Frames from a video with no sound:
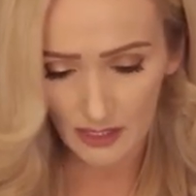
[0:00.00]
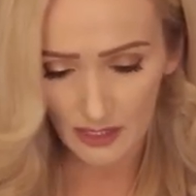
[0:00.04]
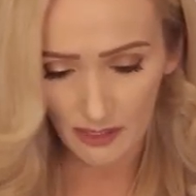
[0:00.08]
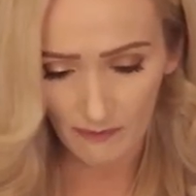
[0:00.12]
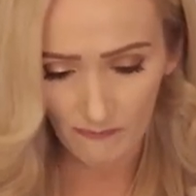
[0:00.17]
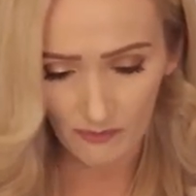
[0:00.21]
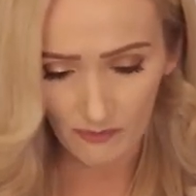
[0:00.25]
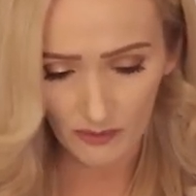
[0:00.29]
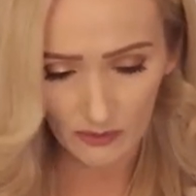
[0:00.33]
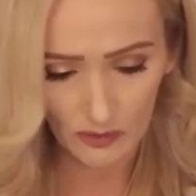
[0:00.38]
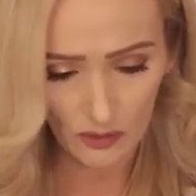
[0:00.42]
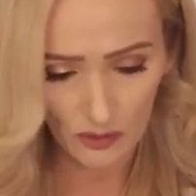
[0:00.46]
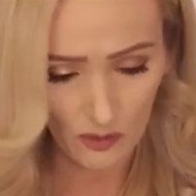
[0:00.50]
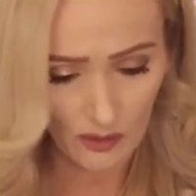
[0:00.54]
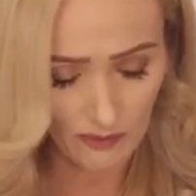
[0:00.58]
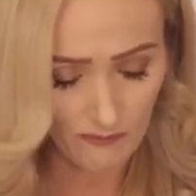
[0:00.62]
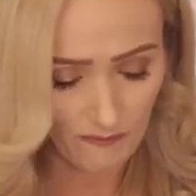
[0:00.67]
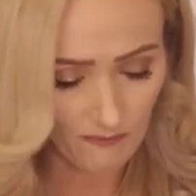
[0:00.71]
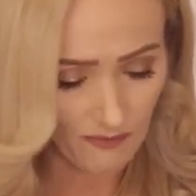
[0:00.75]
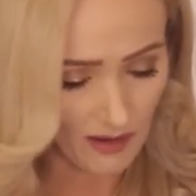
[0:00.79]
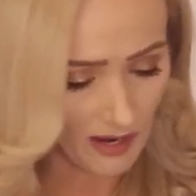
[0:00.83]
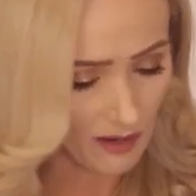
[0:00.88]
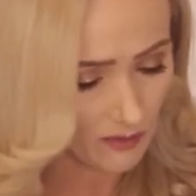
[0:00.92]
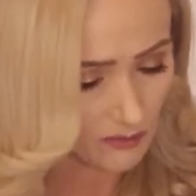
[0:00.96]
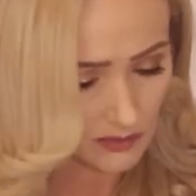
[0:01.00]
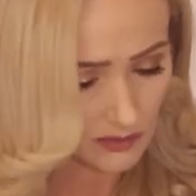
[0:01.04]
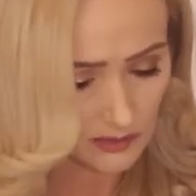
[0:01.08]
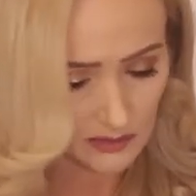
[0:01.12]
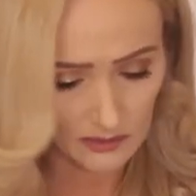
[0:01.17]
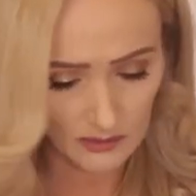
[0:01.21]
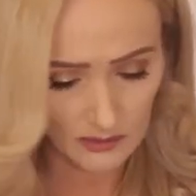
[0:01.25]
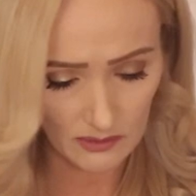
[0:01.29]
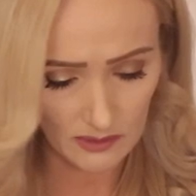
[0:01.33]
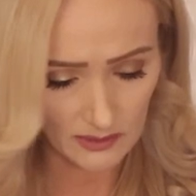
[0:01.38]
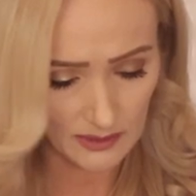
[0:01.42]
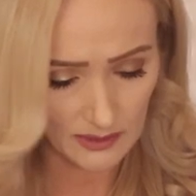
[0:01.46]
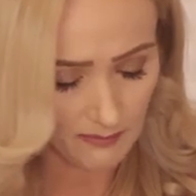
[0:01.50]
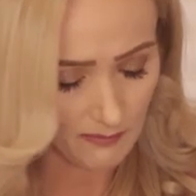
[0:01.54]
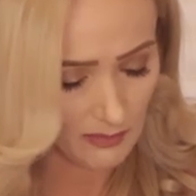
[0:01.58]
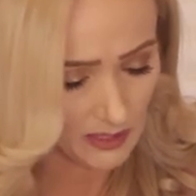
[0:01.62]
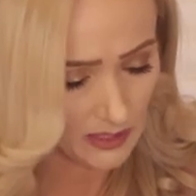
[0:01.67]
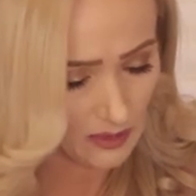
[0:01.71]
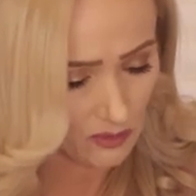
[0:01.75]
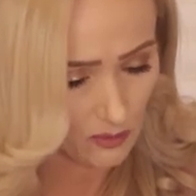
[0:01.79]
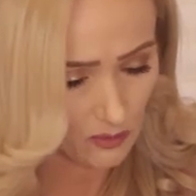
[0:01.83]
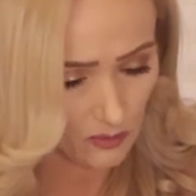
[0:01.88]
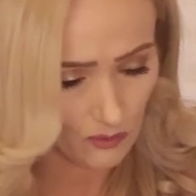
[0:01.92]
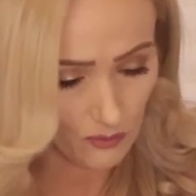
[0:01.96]
I feel you had found
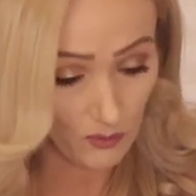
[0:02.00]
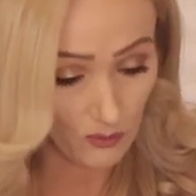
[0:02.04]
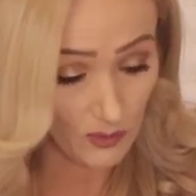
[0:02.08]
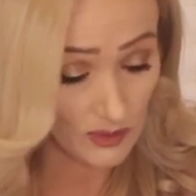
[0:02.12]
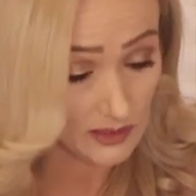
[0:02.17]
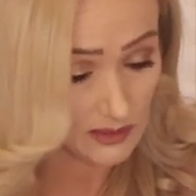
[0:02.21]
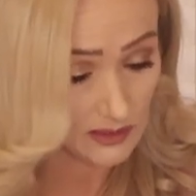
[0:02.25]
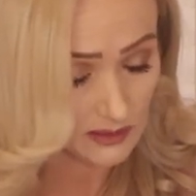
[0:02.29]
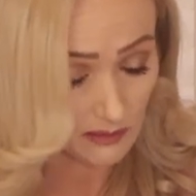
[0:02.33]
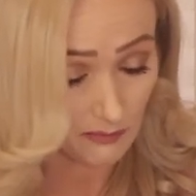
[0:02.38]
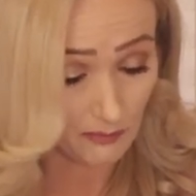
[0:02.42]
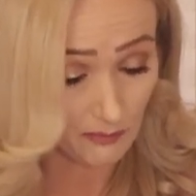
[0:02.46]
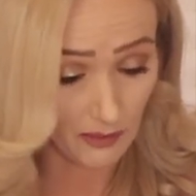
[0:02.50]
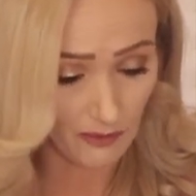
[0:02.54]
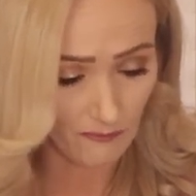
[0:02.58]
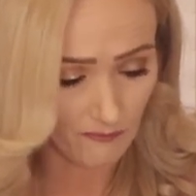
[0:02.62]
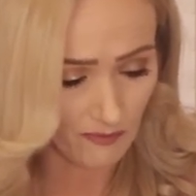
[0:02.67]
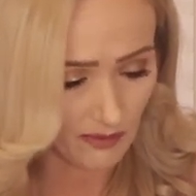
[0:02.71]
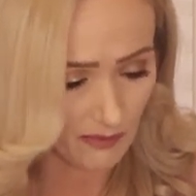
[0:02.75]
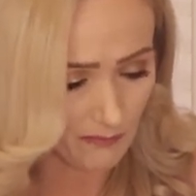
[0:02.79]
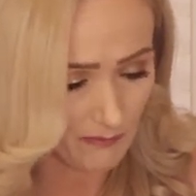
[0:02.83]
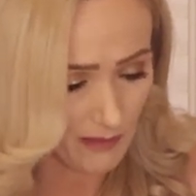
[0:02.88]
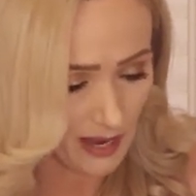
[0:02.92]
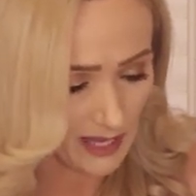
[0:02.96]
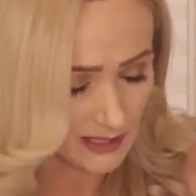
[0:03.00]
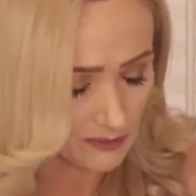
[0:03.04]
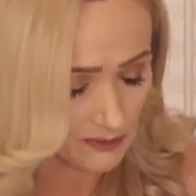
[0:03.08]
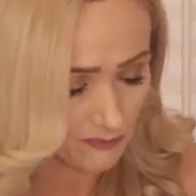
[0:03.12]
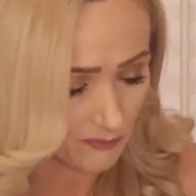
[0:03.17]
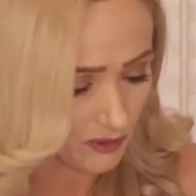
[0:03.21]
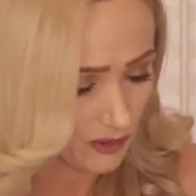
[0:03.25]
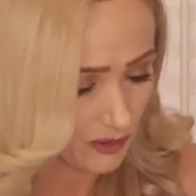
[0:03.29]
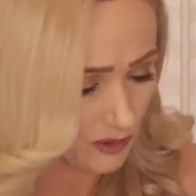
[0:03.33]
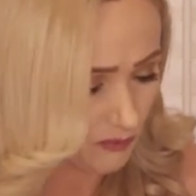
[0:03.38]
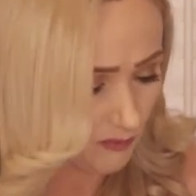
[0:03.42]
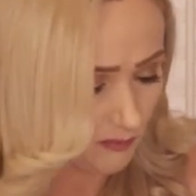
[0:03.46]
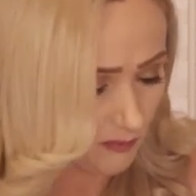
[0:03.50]
somebody who was the perfect match for you,